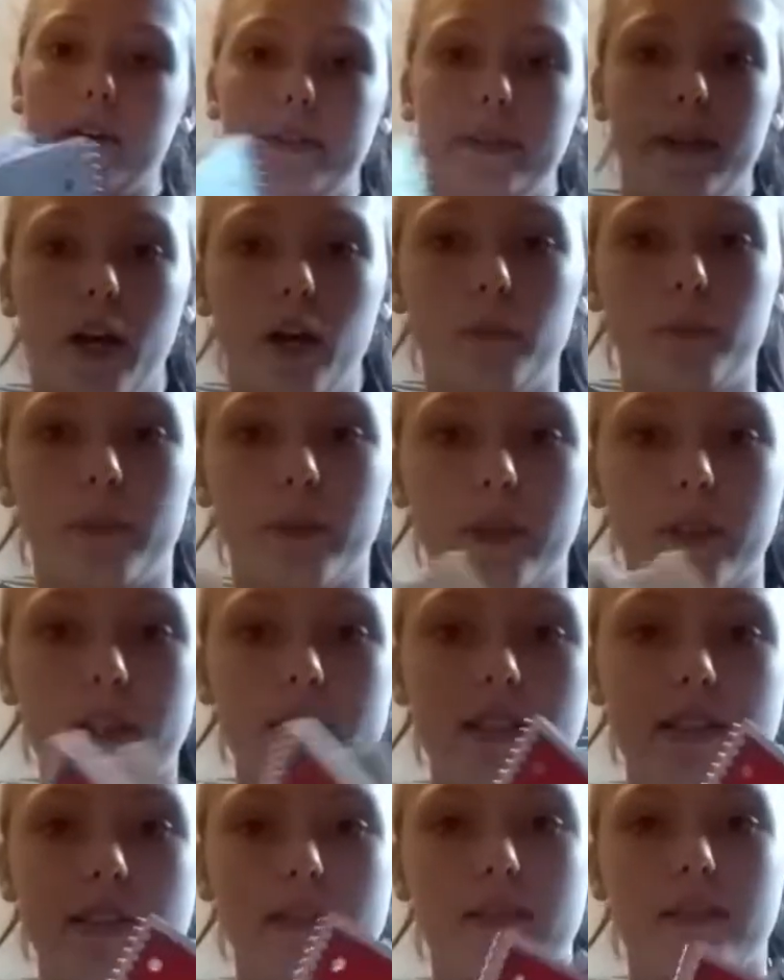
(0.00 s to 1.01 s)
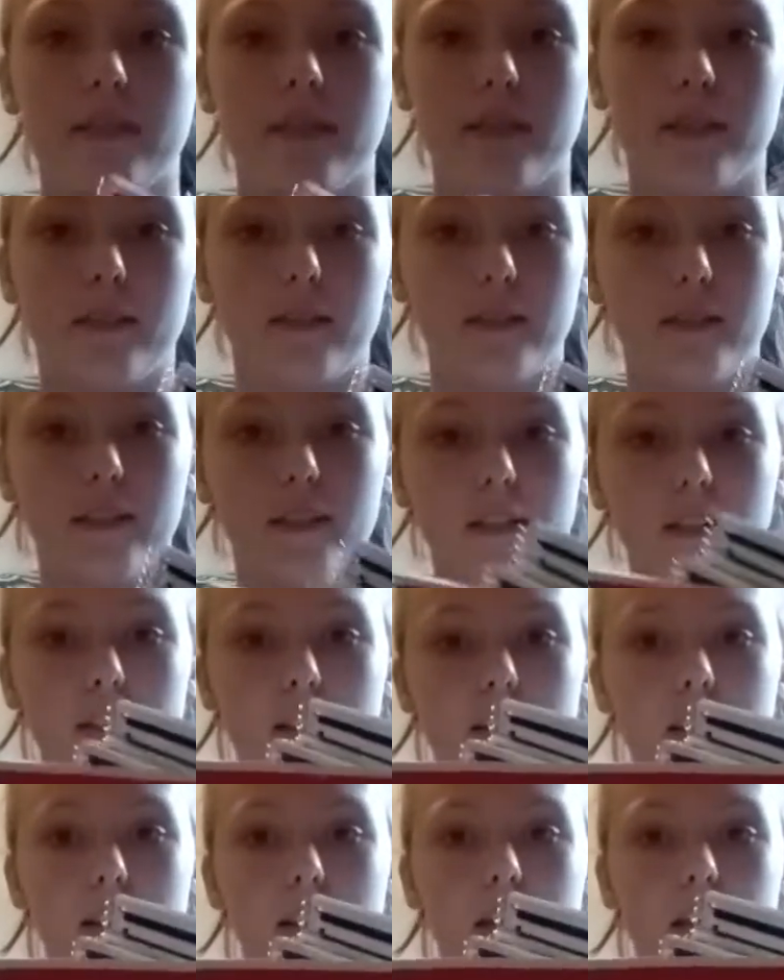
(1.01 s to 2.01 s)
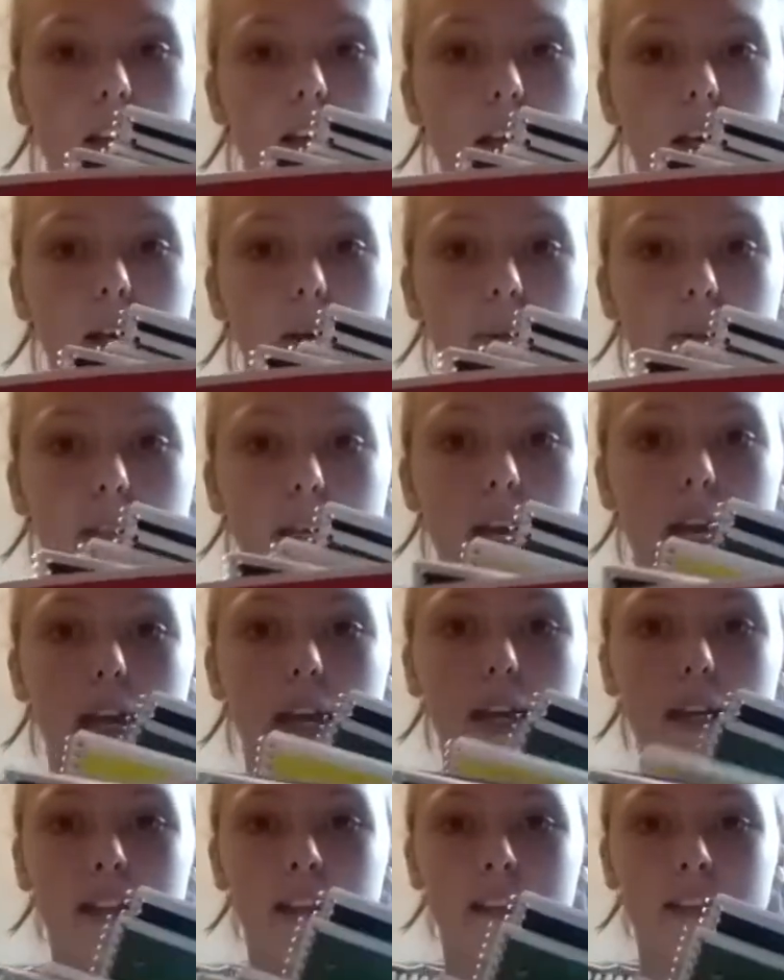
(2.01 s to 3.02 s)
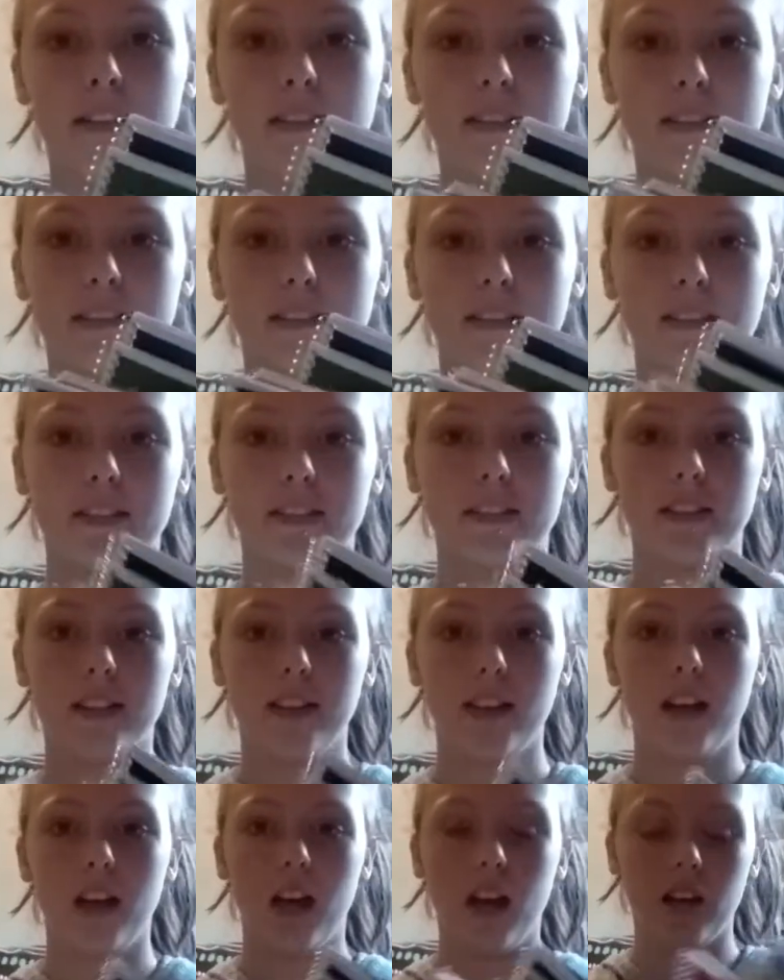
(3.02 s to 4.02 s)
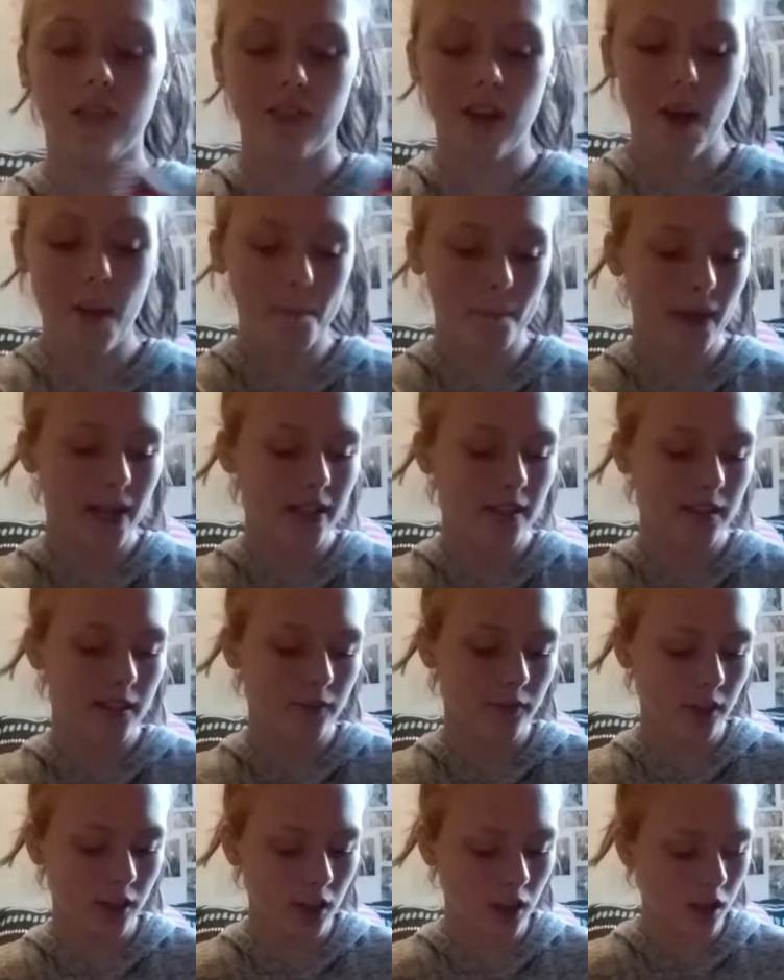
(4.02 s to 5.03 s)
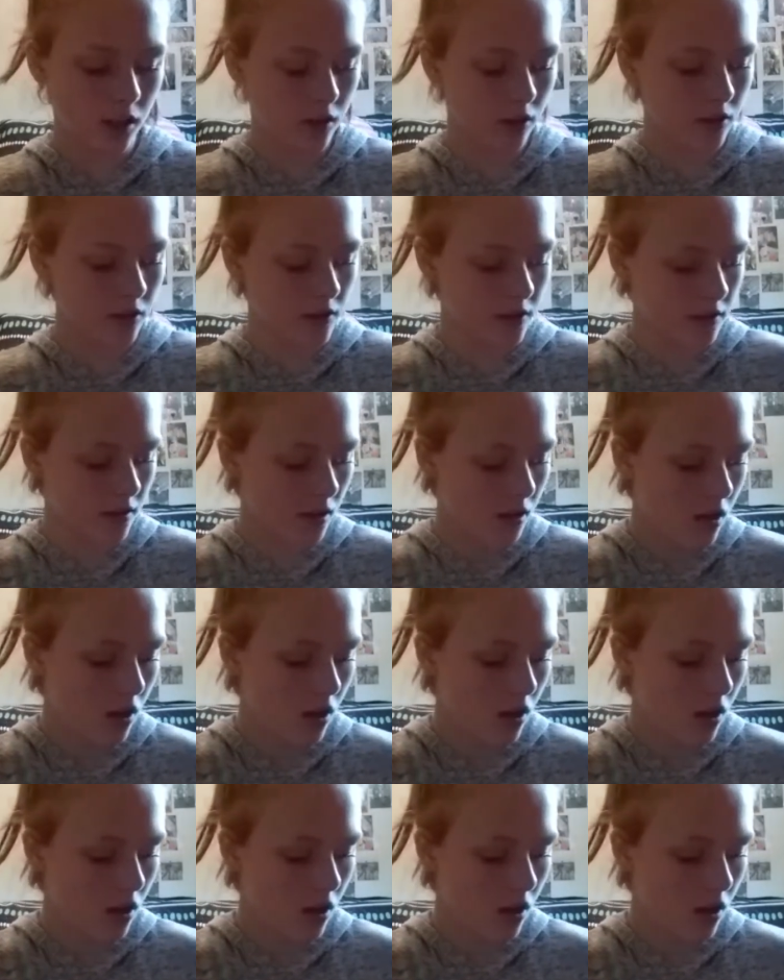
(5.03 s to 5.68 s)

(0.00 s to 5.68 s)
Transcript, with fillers: notebooks. Oh, yay. Of many different colors.